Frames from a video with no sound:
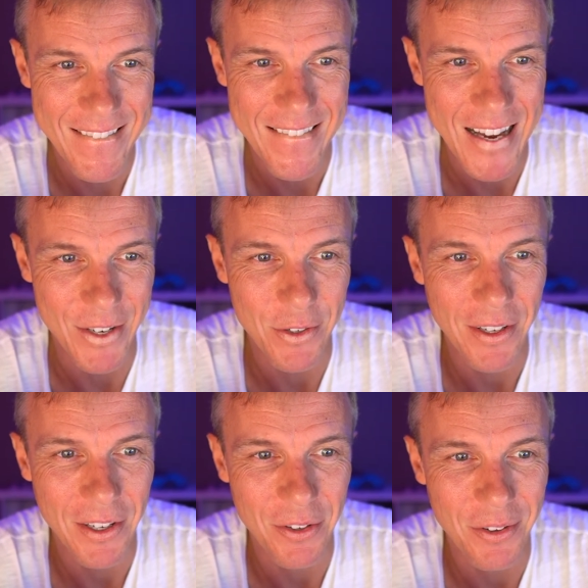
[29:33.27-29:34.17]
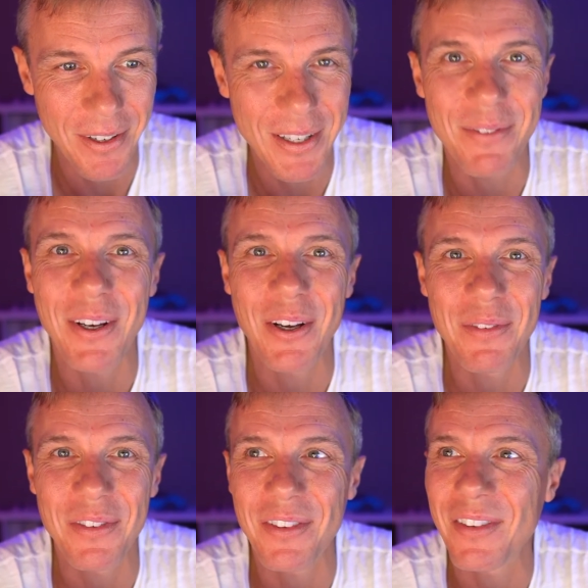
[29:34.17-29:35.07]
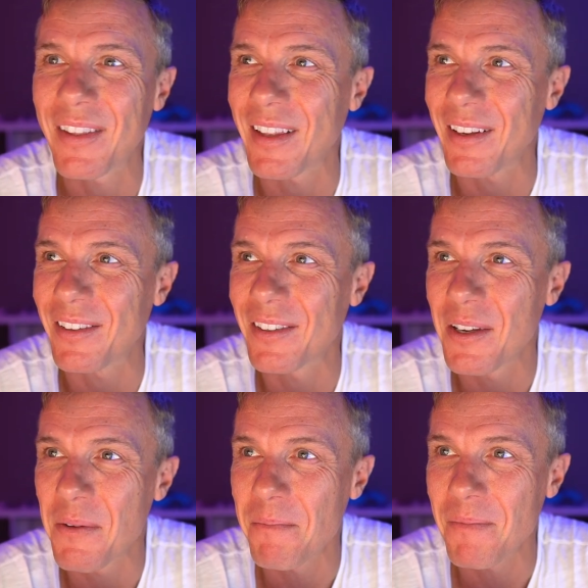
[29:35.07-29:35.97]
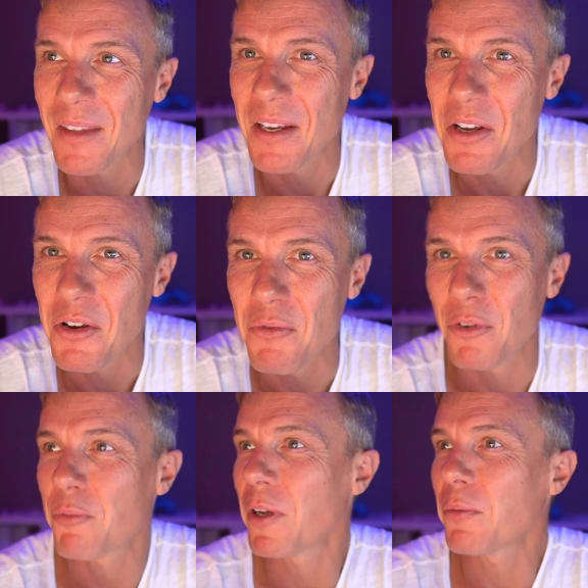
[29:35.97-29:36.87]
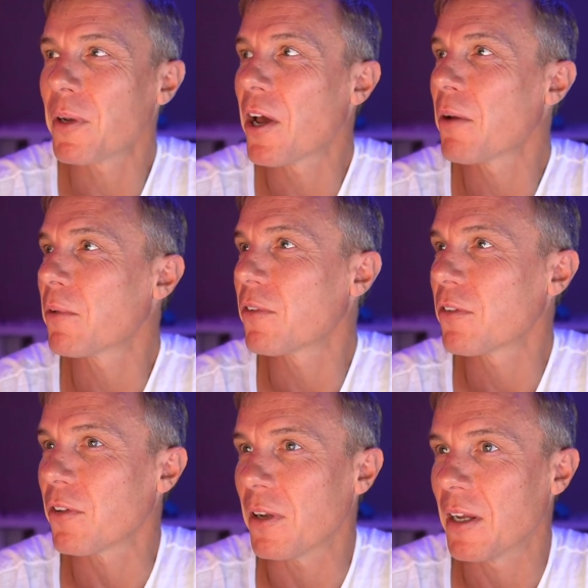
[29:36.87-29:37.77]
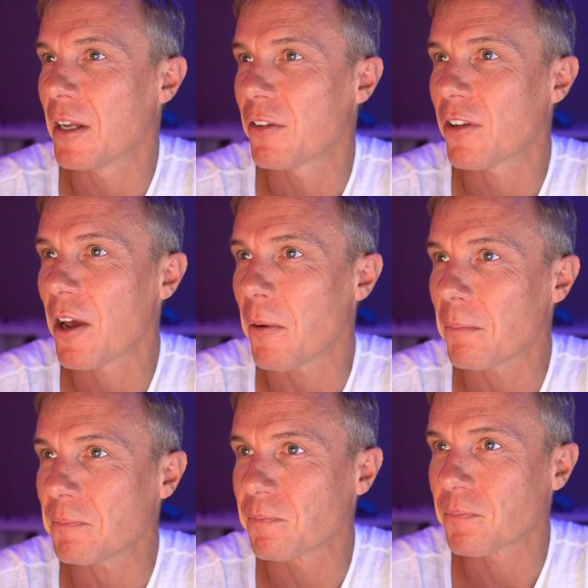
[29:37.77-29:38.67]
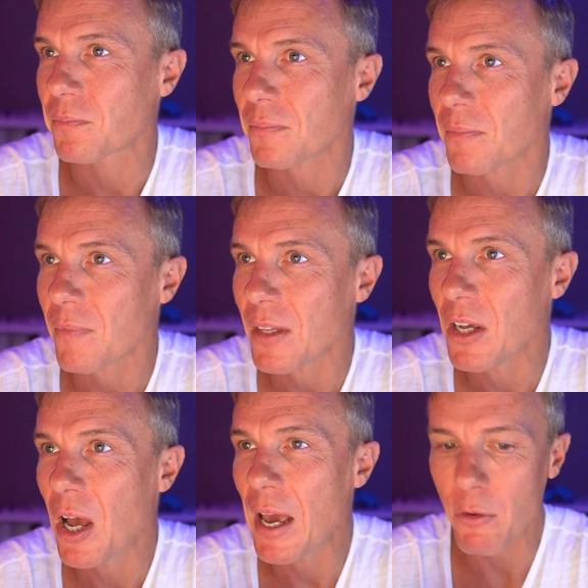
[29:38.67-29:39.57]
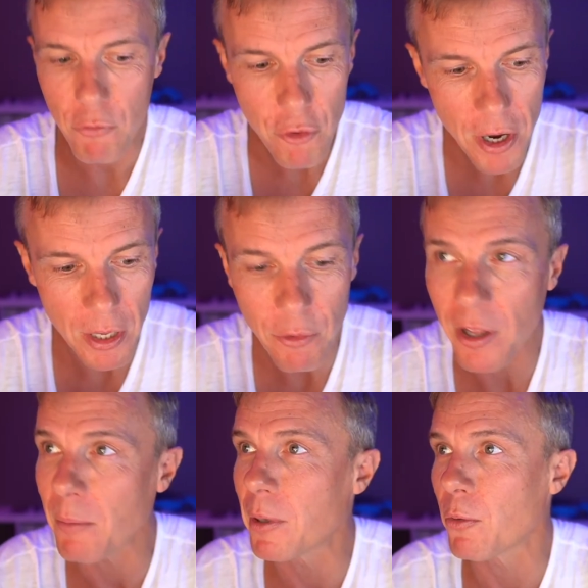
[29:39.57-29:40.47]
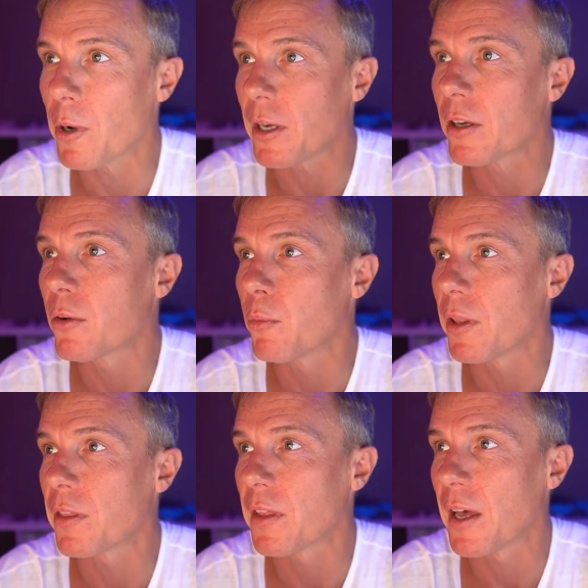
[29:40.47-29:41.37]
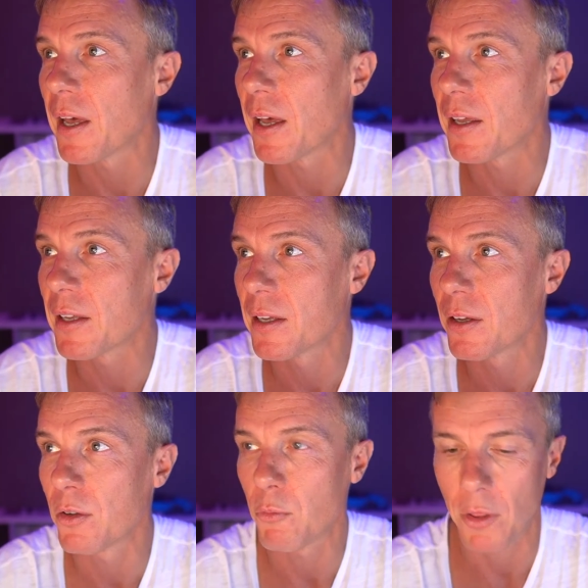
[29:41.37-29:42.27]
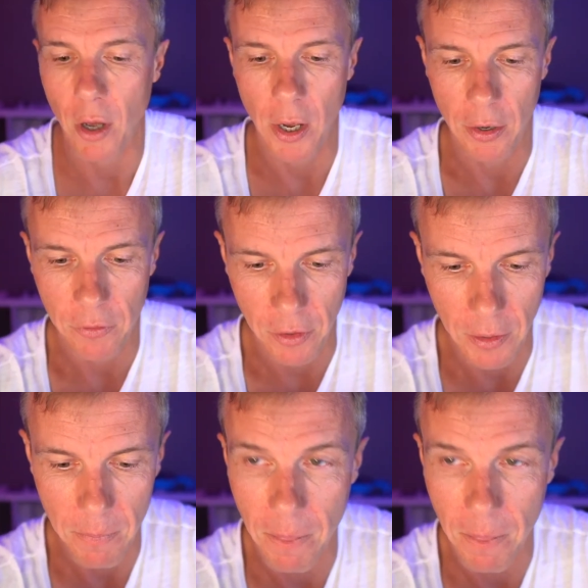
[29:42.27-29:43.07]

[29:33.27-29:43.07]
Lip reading: I do like integrating my Home Assistant things. Which brings me to Home Assistant. So I had a really, really big week with IoT.